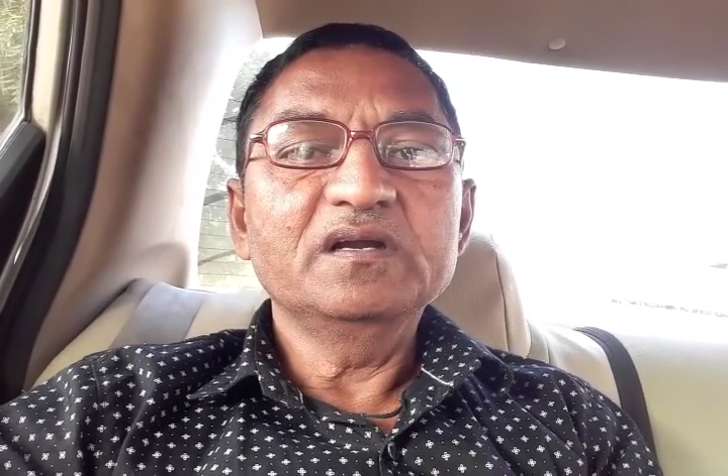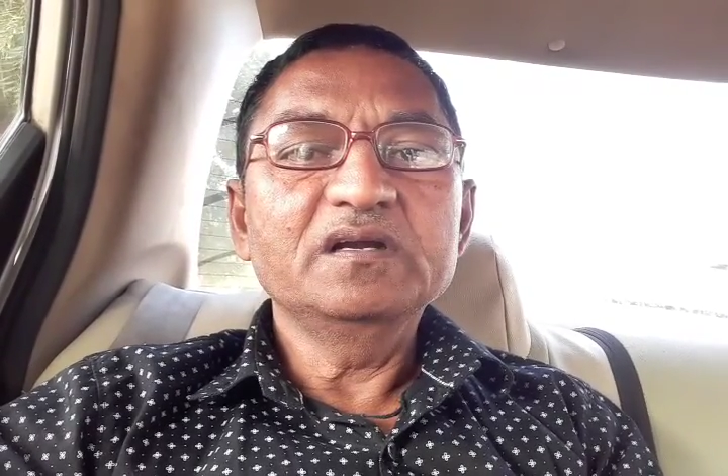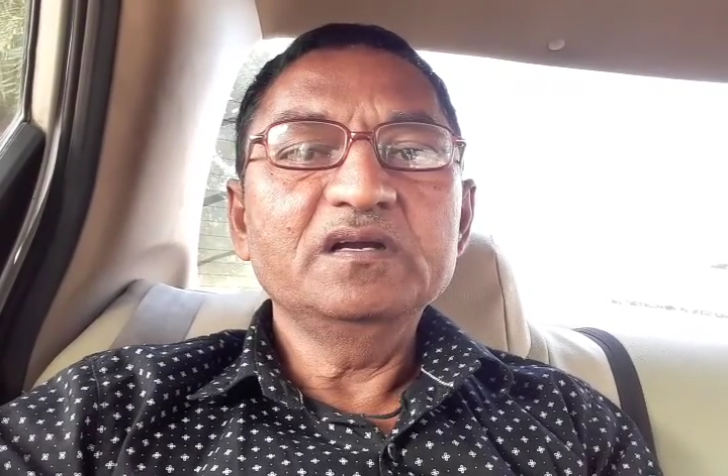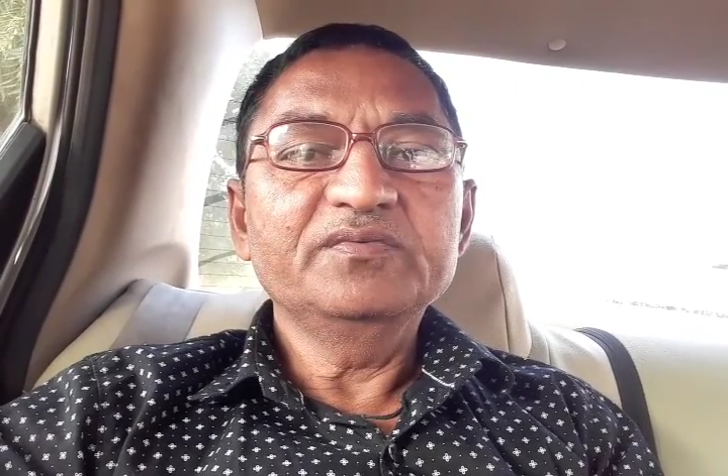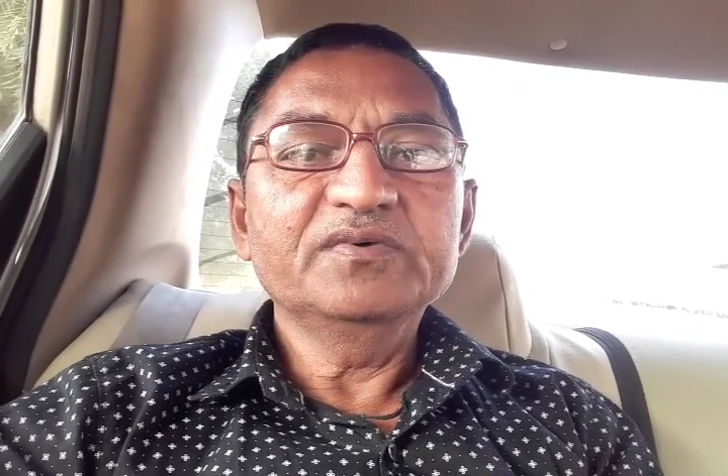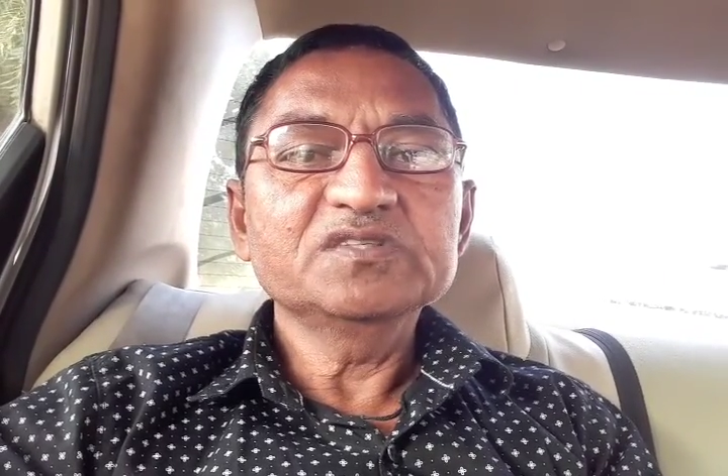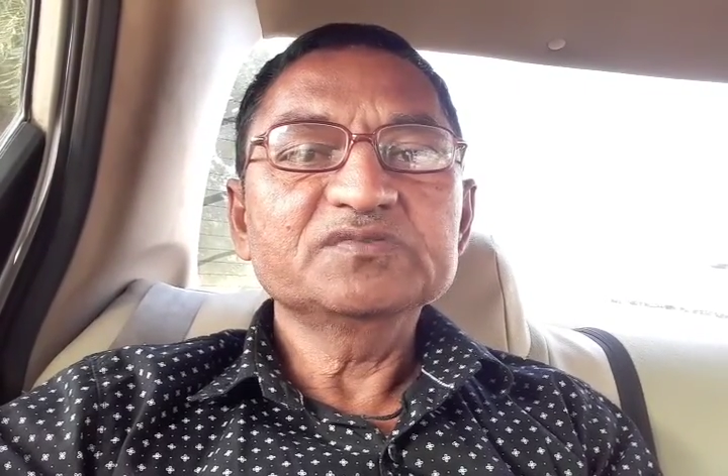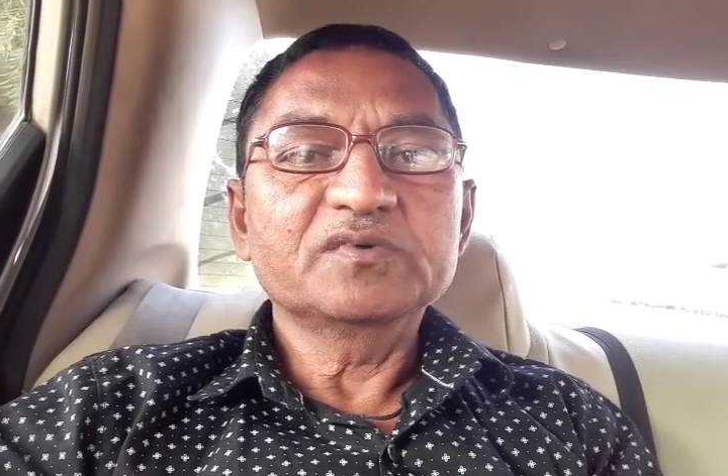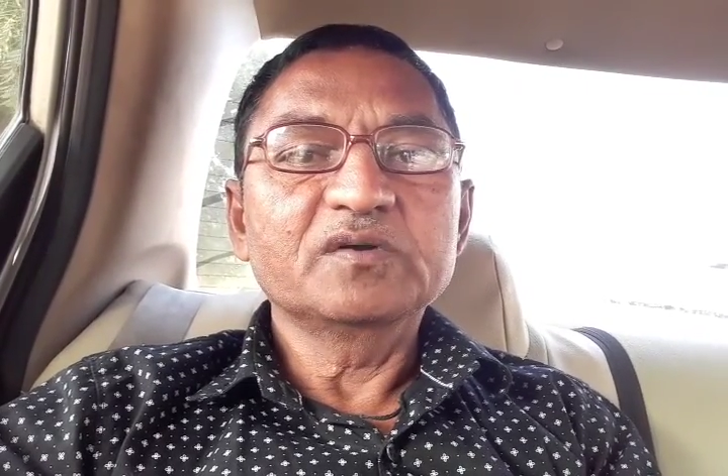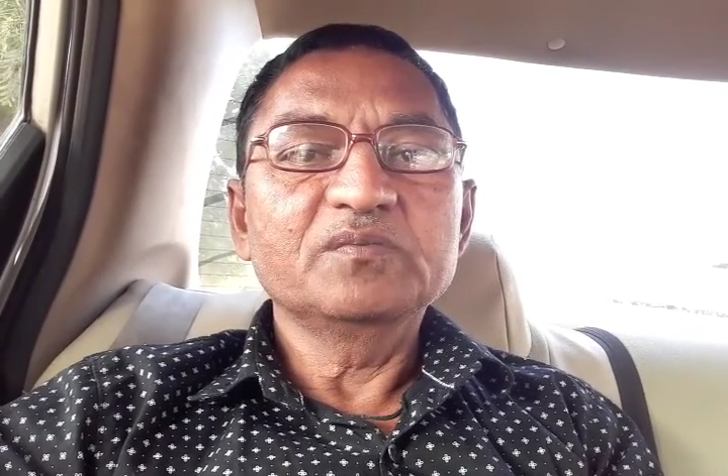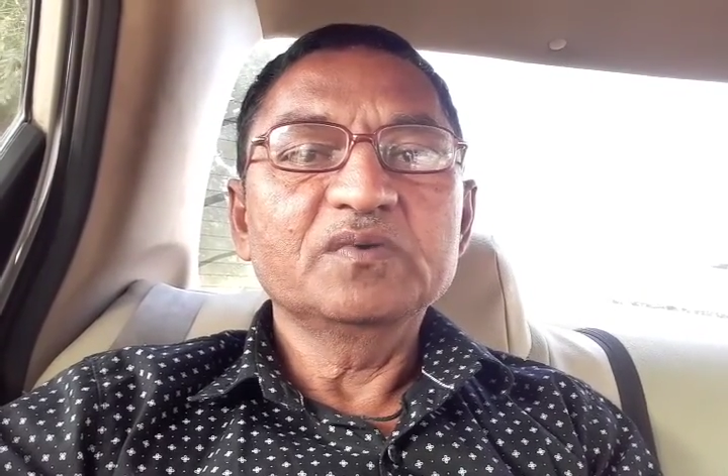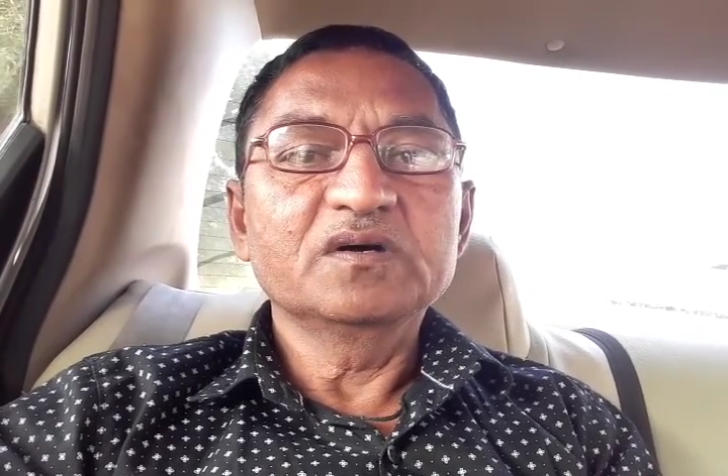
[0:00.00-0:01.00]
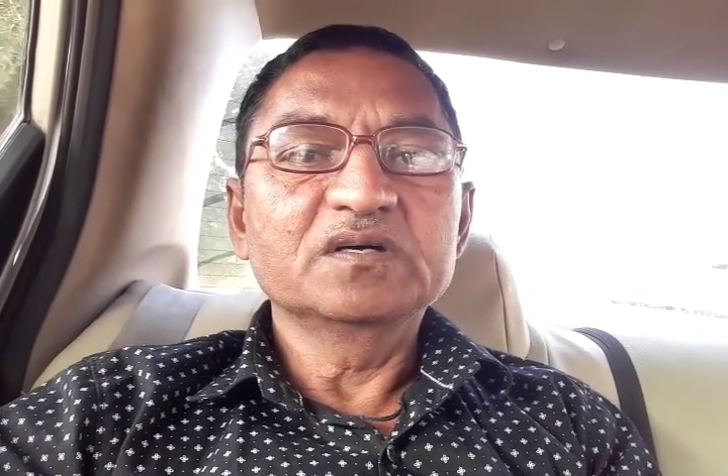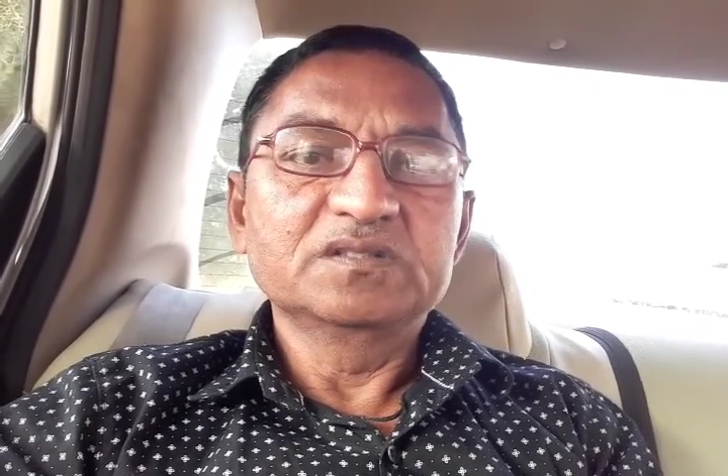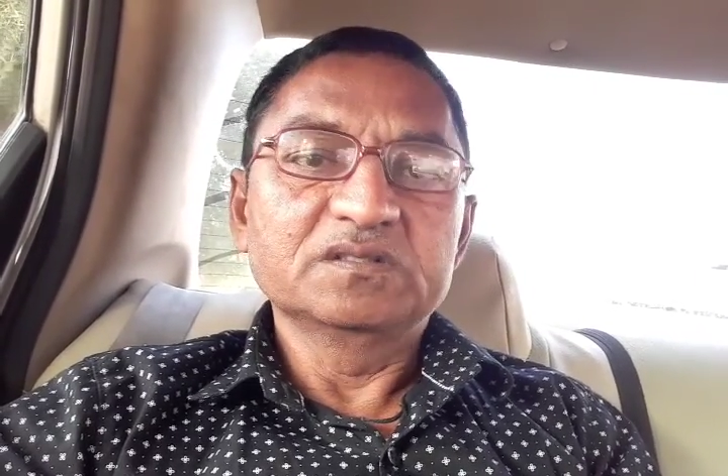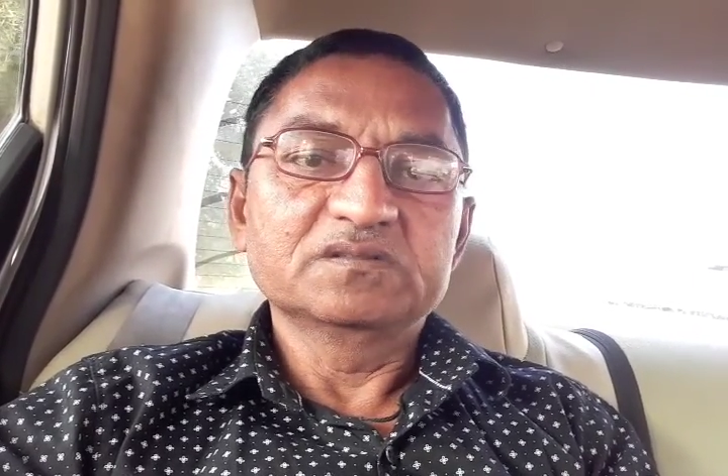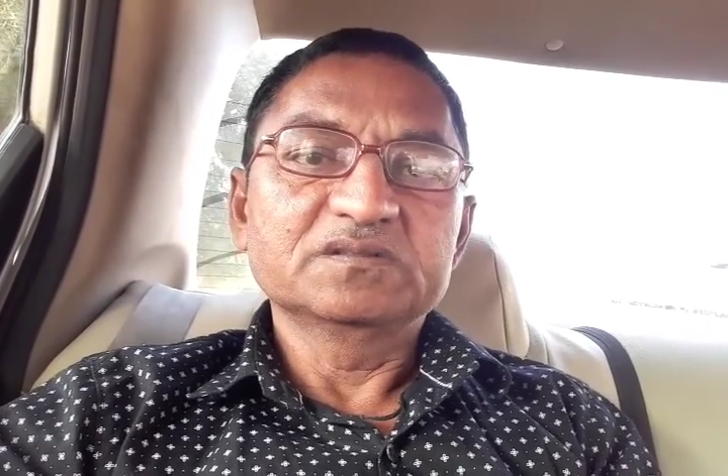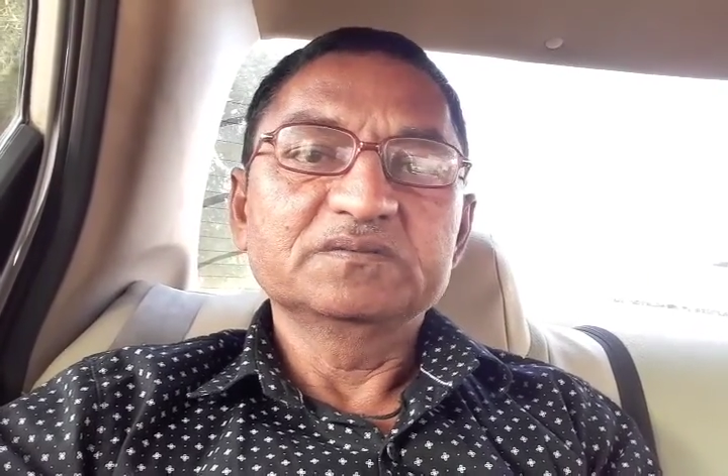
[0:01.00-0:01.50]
differs from other.